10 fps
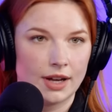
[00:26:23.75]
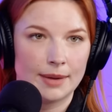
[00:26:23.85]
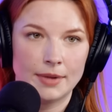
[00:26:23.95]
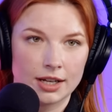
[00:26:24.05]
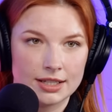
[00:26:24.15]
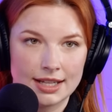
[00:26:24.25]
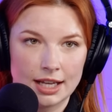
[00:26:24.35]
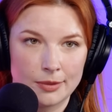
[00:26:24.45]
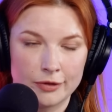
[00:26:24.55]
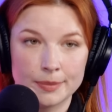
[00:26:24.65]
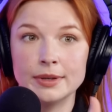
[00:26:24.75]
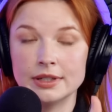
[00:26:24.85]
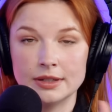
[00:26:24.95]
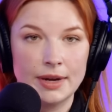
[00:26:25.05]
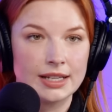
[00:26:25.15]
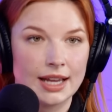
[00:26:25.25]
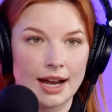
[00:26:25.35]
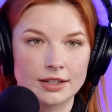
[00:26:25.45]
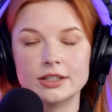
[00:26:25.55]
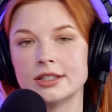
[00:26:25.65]
I'm not going to take that away from him. He's an amazing
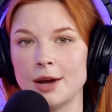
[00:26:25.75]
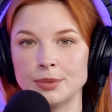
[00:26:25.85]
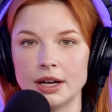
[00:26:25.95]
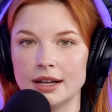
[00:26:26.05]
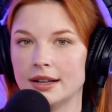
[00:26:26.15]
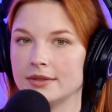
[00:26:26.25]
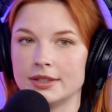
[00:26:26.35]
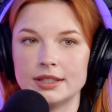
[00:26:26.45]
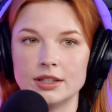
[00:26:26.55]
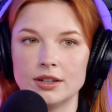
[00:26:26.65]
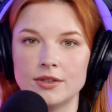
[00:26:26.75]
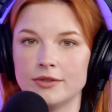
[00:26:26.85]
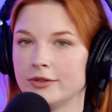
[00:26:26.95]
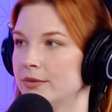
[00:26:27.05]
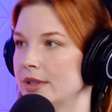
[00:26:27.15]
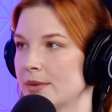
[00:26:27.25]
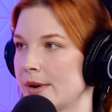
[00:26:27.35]
actor. Top Gun still was one